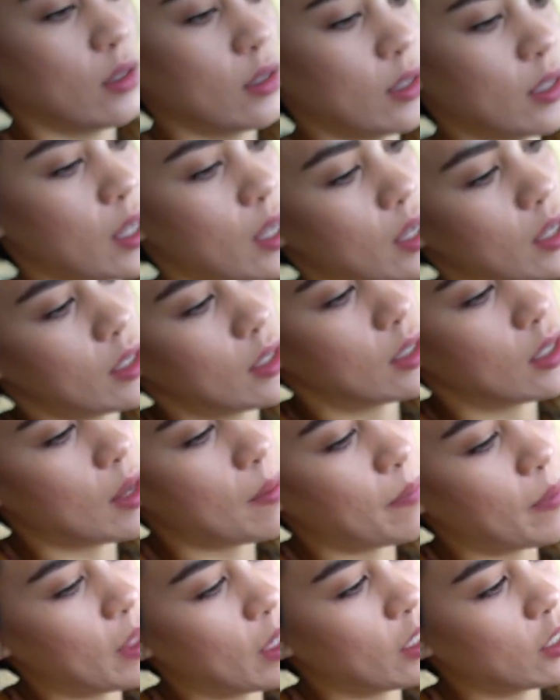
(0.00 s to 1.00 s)
Says
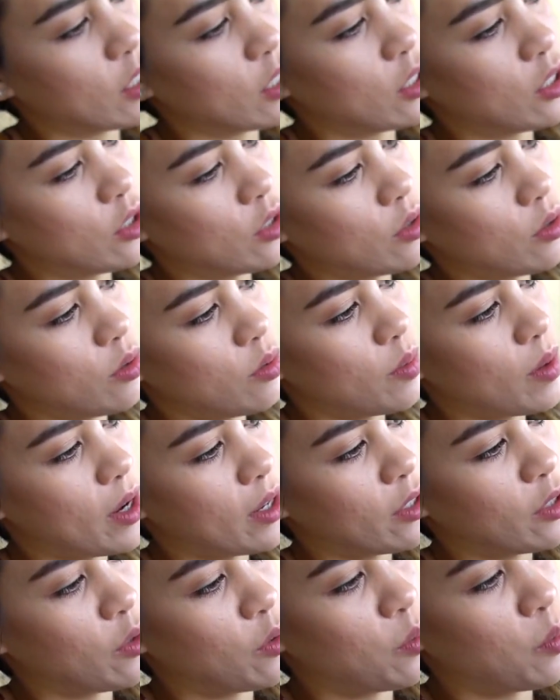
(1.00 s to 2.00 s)
something to do
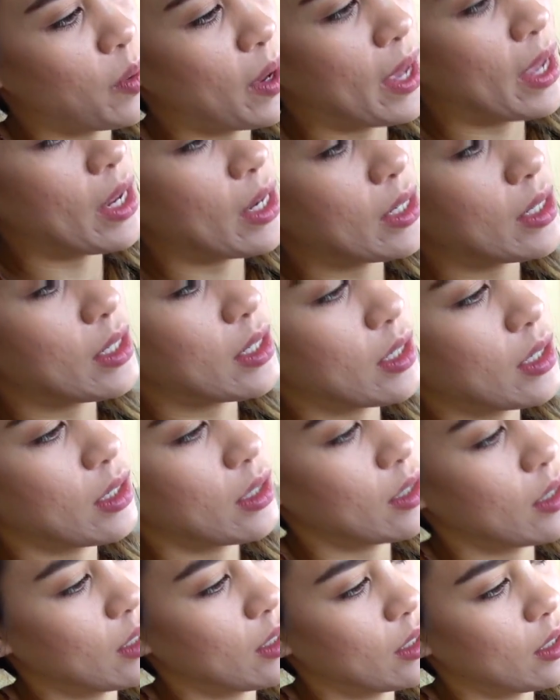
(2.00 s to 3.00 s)
while you wait
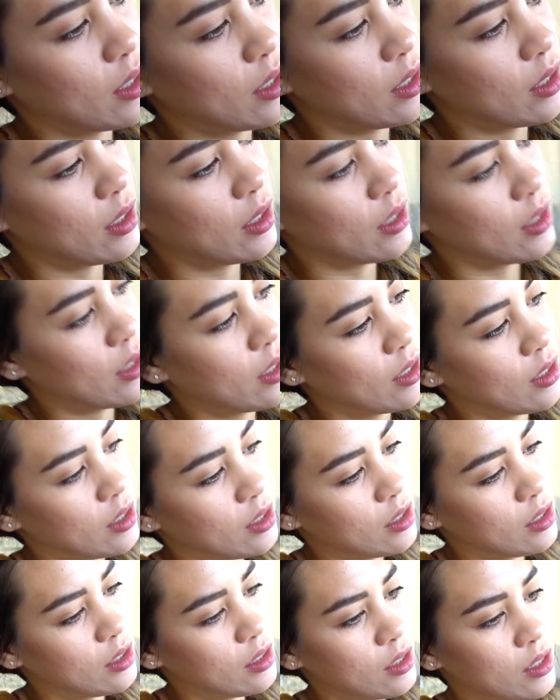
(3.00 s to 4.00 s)

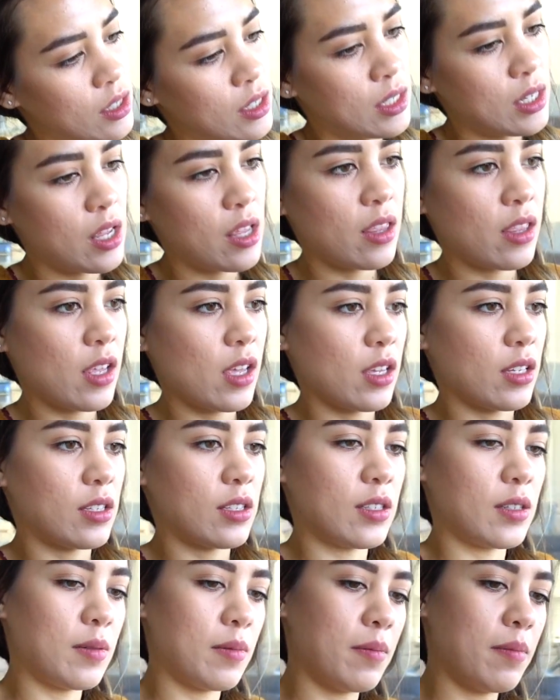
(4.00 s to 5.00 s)
is in this.
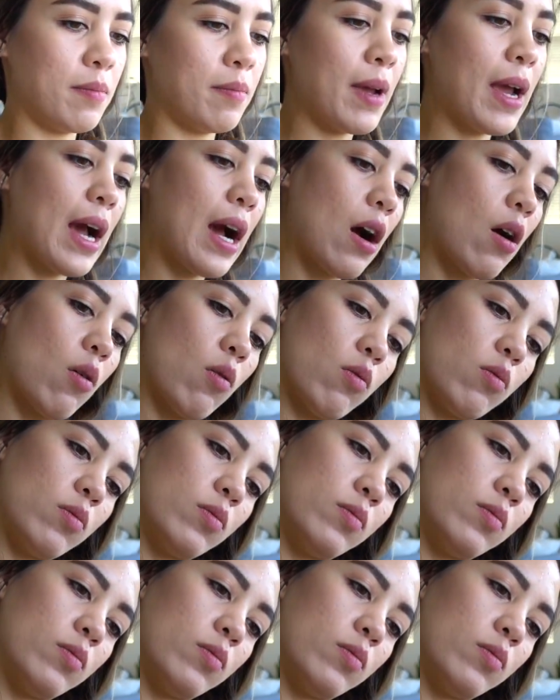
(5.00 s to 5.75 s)
Meow.